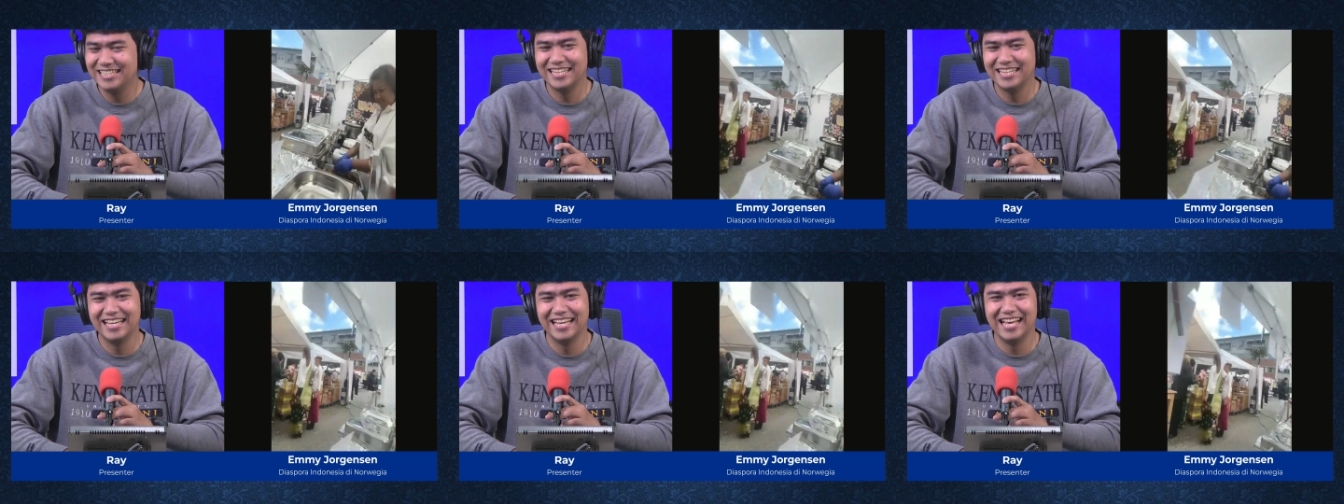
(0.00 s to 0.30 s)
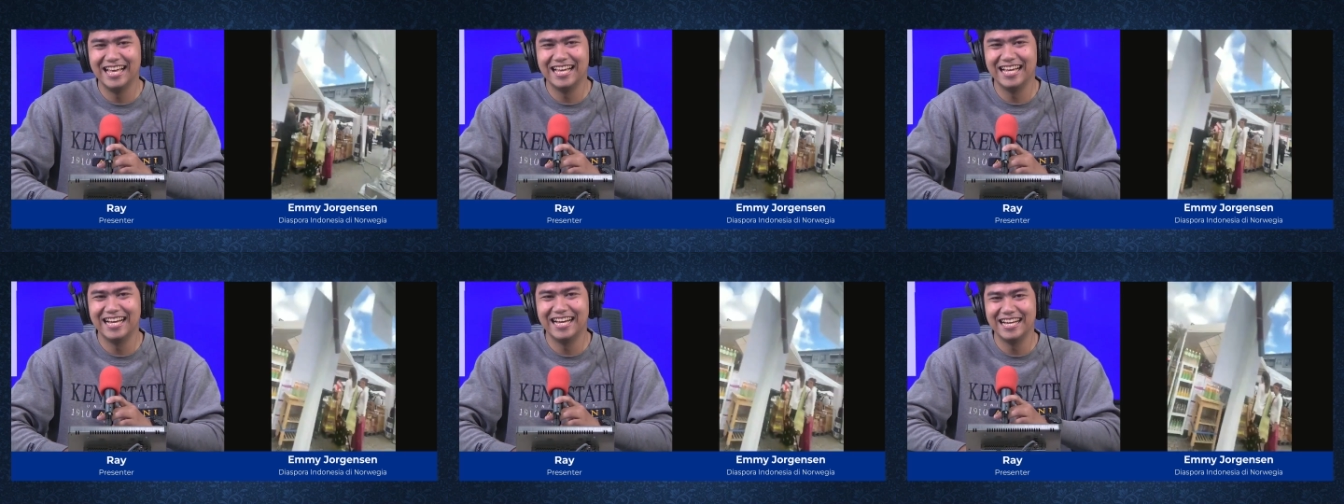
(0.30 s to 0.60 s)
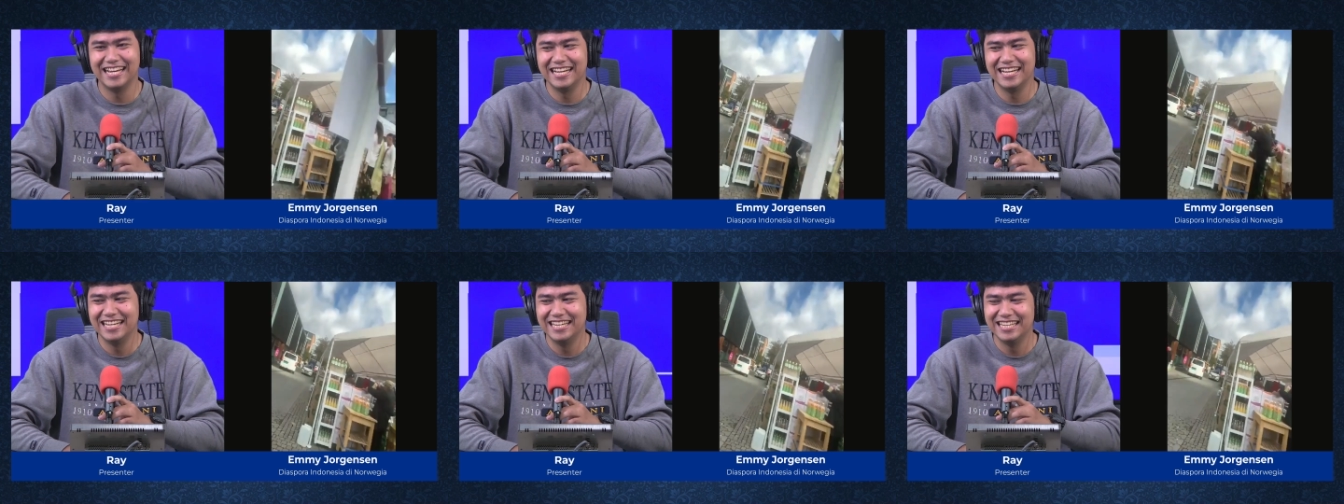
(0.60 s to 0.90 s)

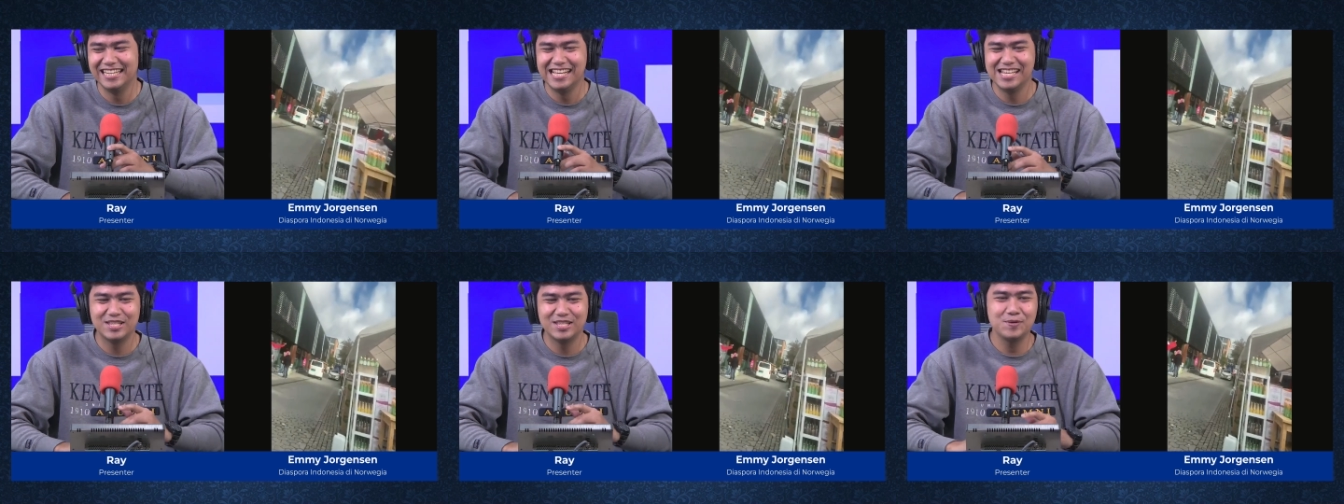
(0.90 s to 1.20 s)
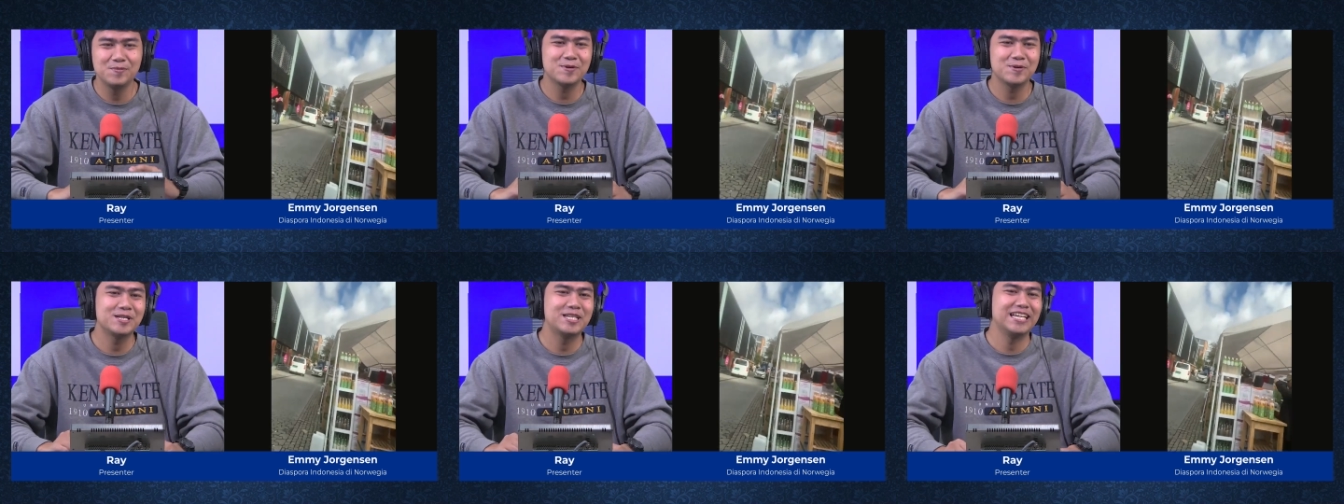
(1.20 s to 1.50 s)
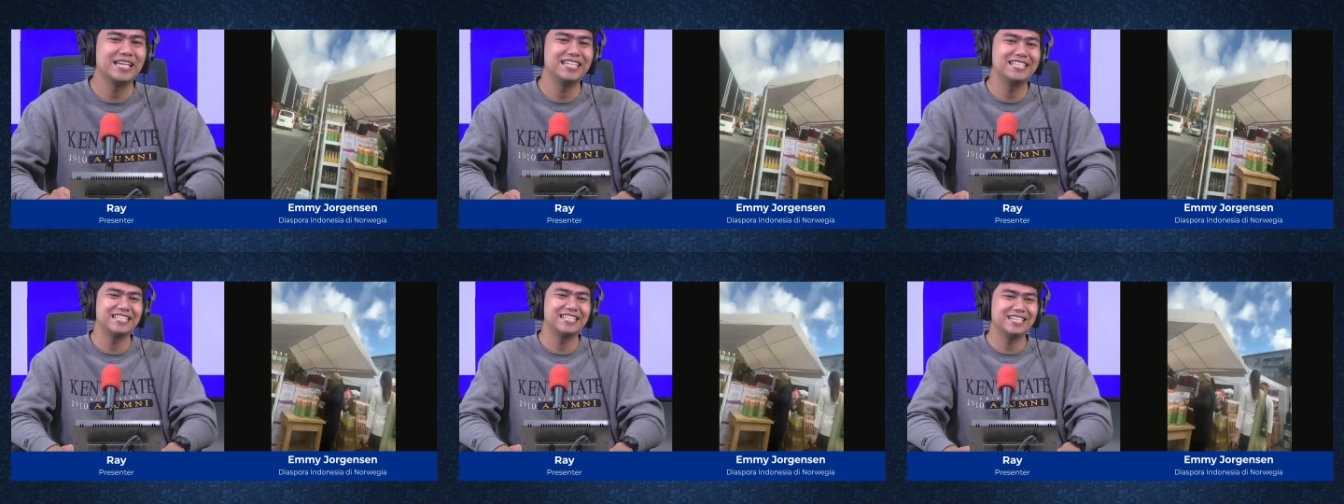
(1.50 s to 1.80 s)
ah. Super
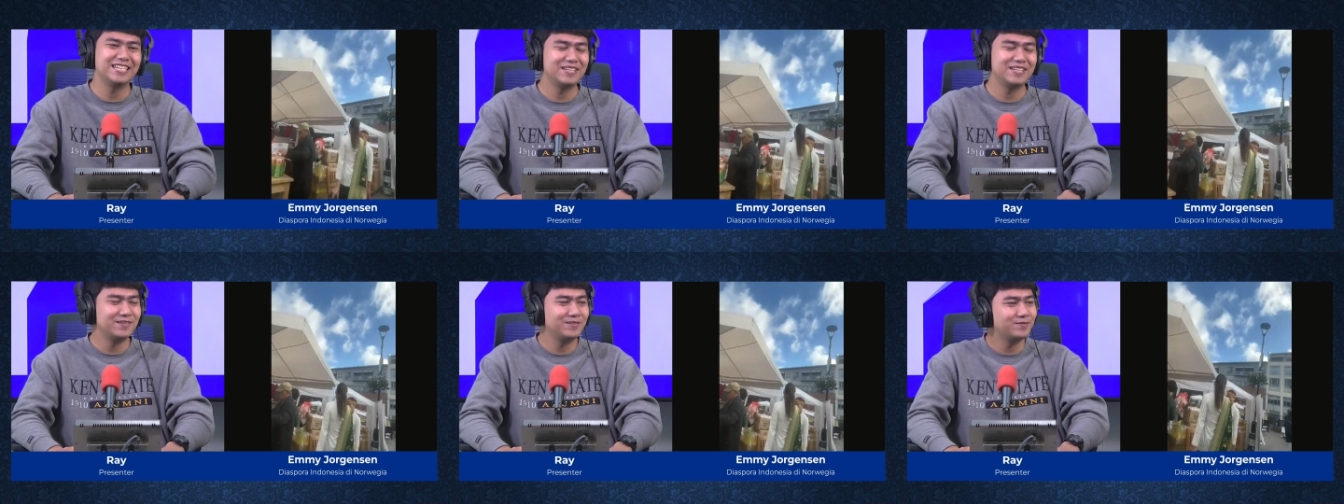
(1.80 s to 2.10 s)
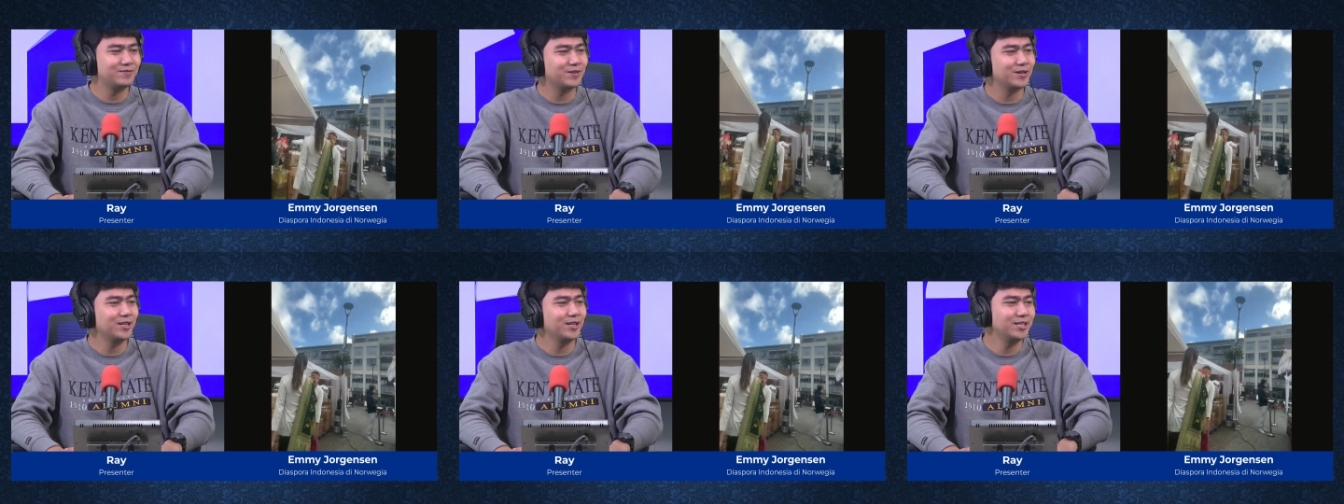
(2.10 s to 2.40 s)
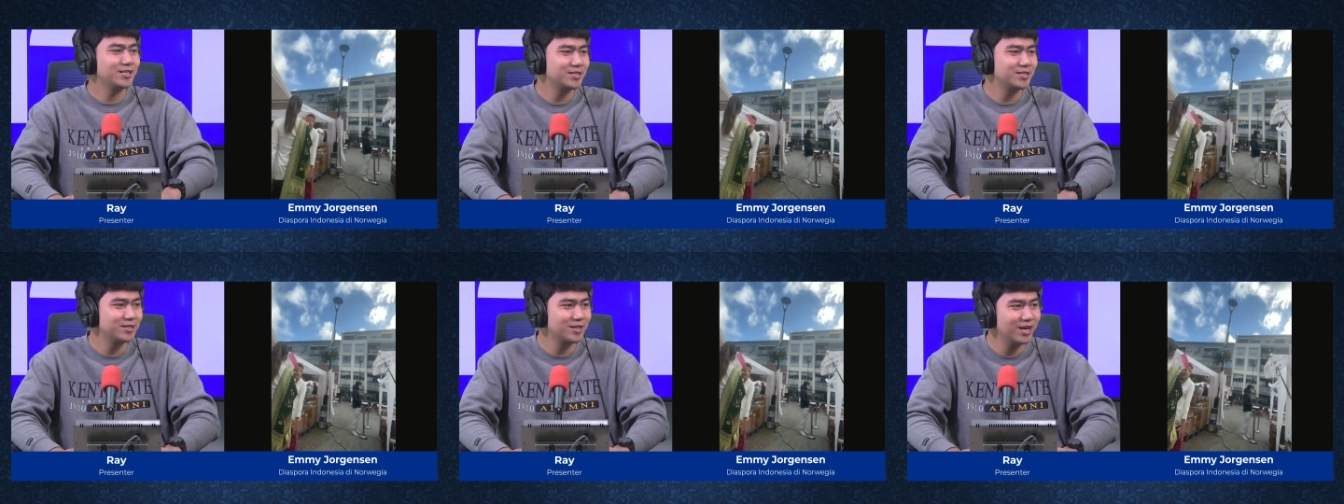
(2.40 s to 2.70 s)
tasty for a
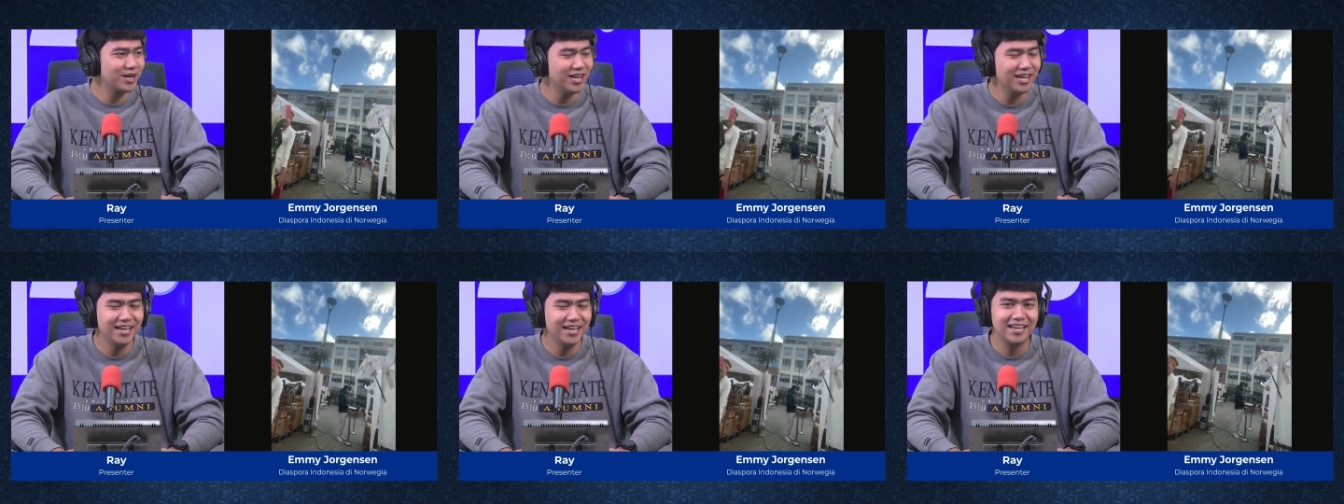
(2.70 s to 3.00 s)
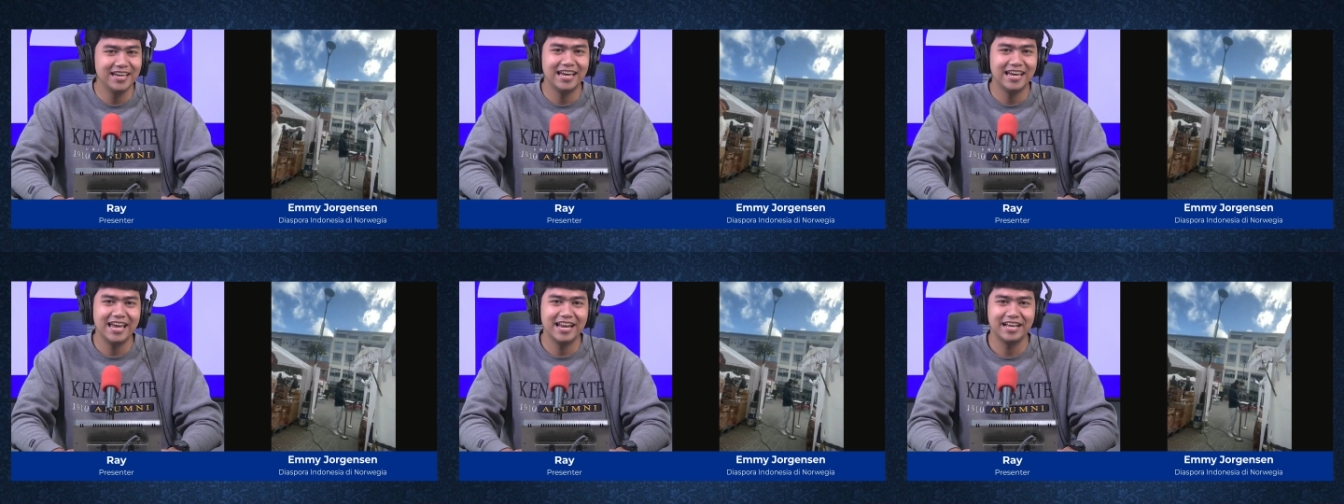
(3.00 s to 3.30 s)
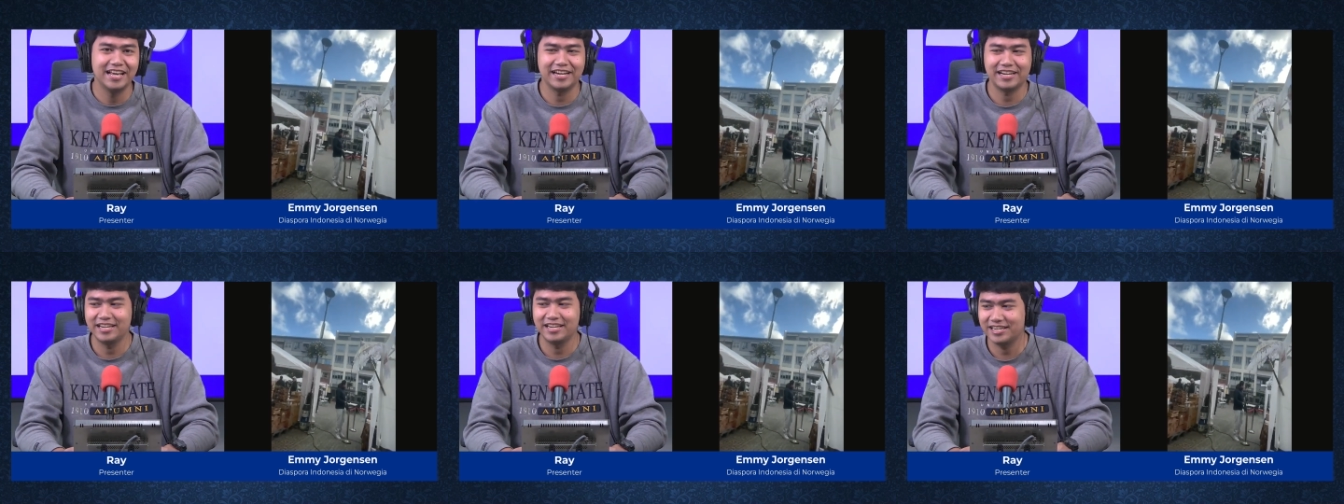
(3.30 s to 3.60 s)
listener and,
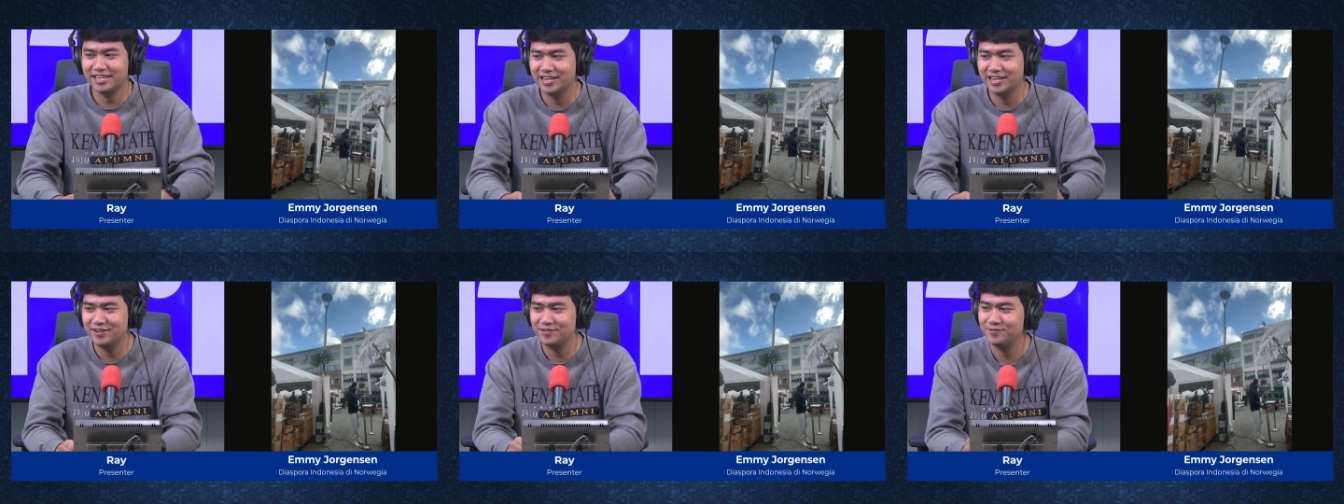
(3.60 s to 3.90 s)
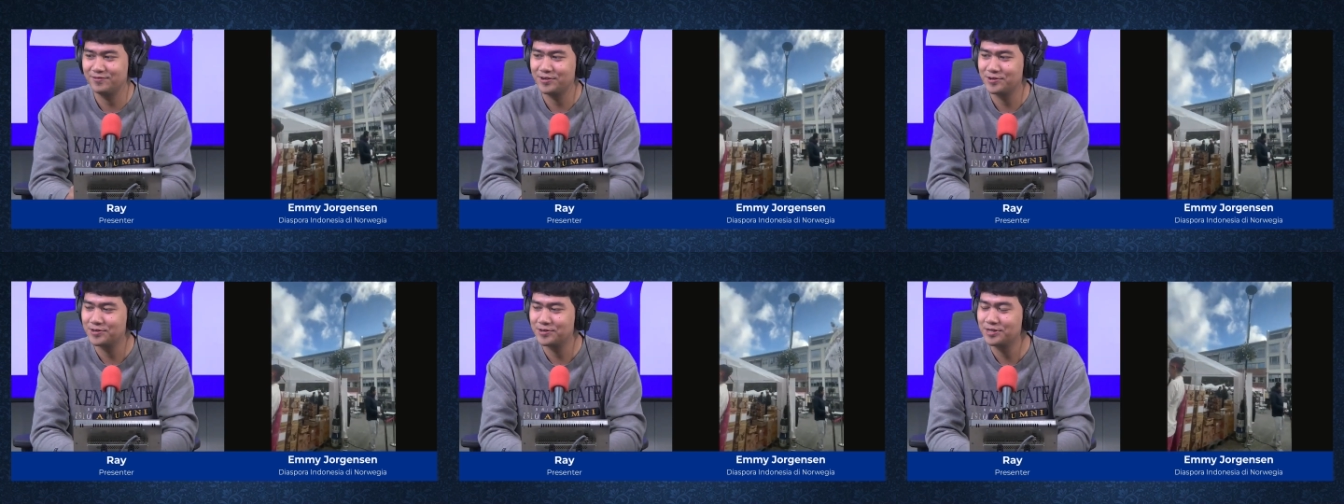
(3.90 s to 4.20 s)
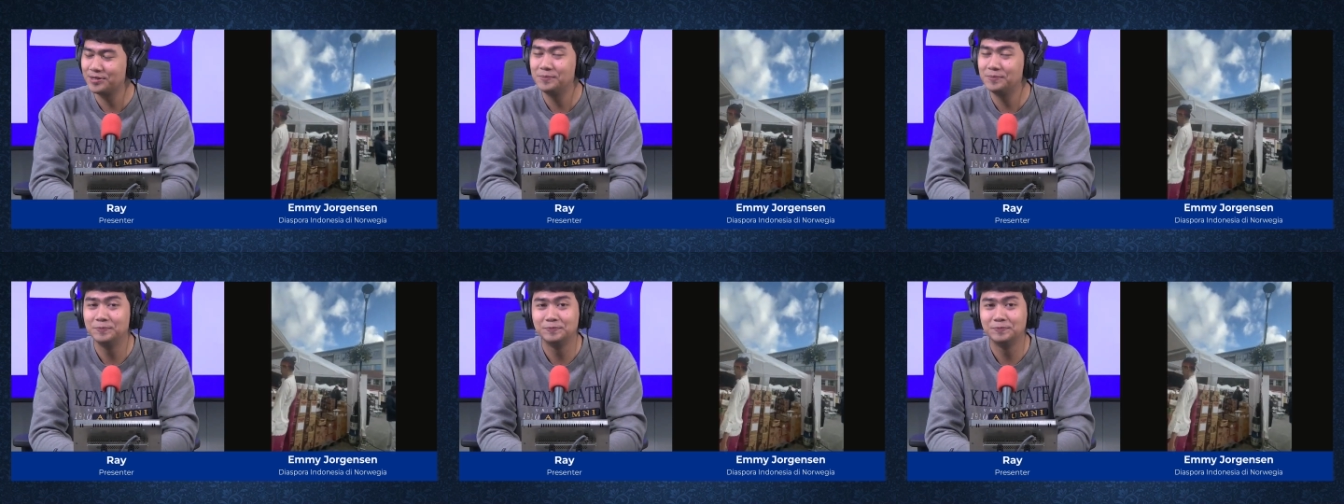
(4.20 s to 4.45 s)
yeah, and so, viewers.